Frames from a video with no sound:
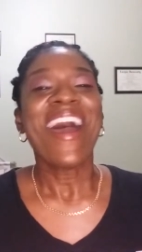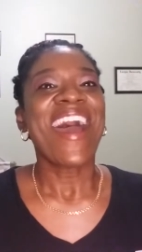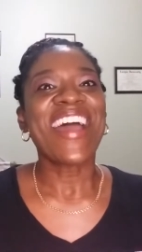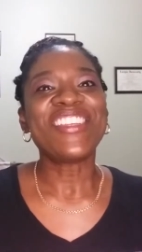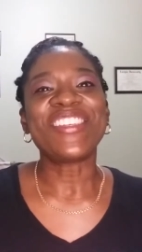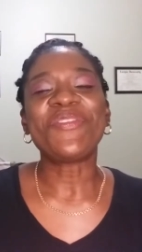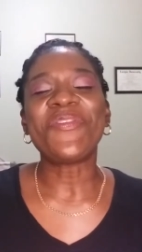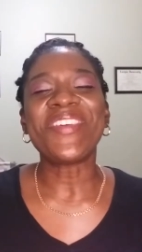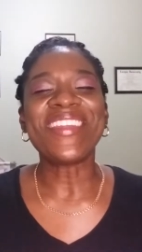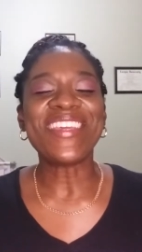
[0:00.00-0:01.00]
I just
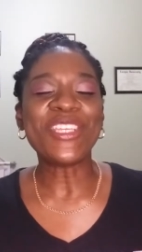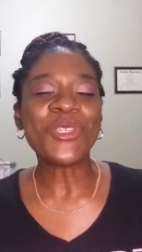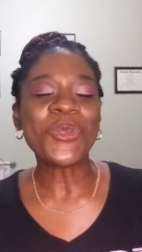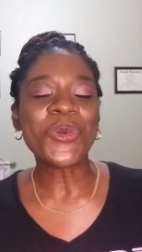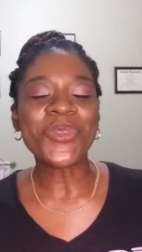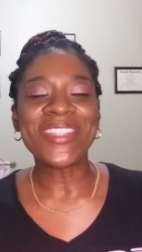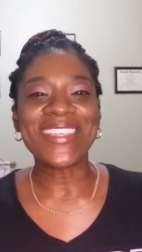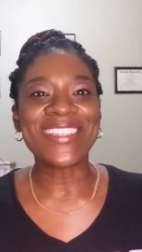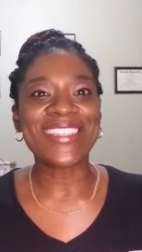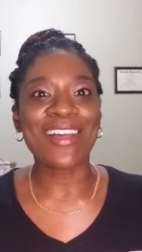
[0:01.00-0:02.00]
fit into
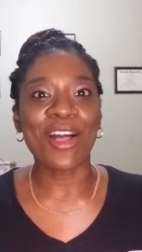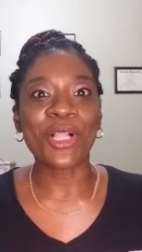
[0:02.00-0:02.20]
these, uh,